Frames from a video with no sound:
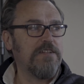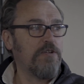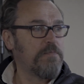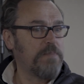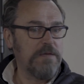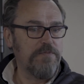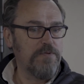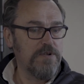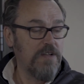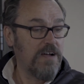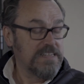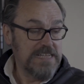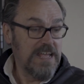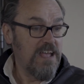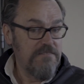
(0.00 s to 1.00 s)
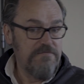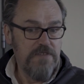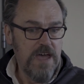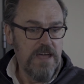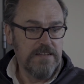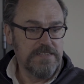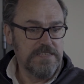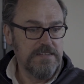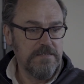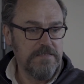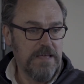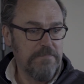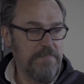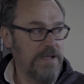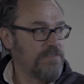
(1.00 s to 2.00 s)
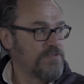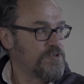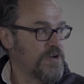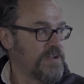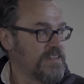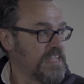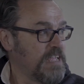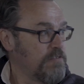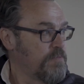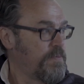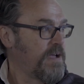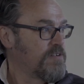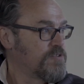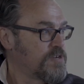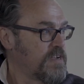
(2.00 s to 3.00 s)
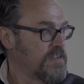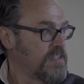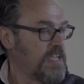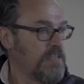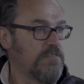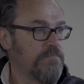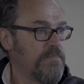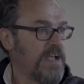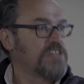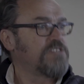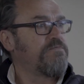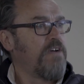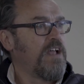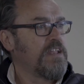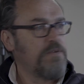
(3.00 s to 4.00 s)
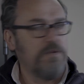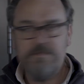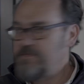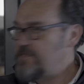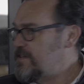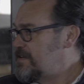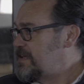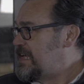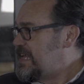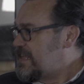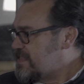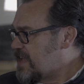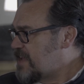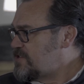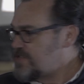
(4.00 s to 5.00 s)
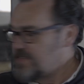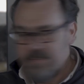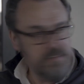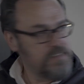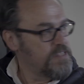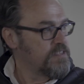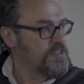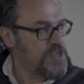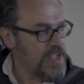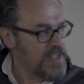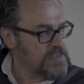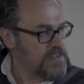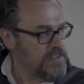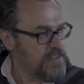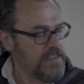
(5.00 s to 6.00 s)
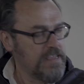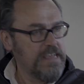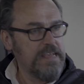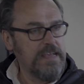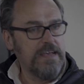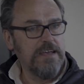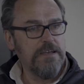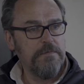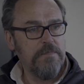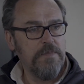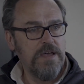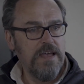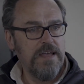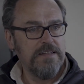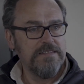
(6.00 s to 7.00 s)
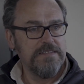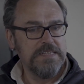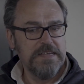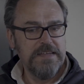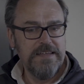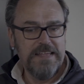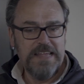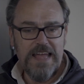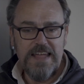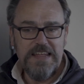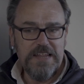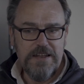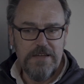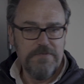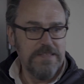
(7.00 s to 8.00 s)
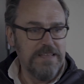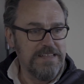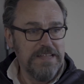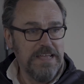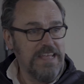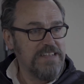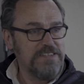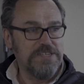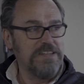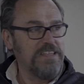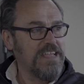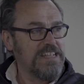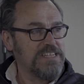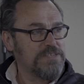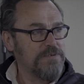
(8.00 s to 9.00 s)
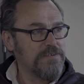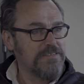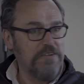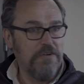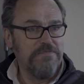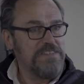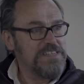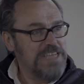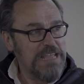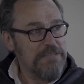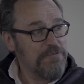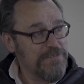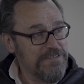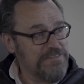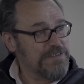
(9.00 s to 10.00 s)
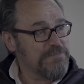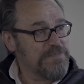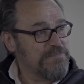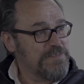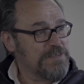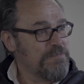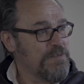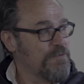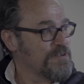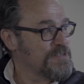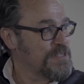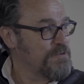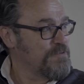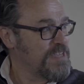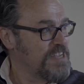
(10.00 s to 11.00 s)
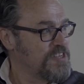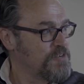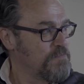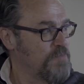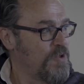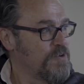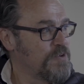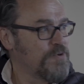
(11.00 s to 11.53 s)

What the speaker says: lot of people like to have that powertrain, keep the powertrain, keep the matched value of the engine to the chassis. And hey, you know, turning it into a coffee table if somebody wants to do with the engine block.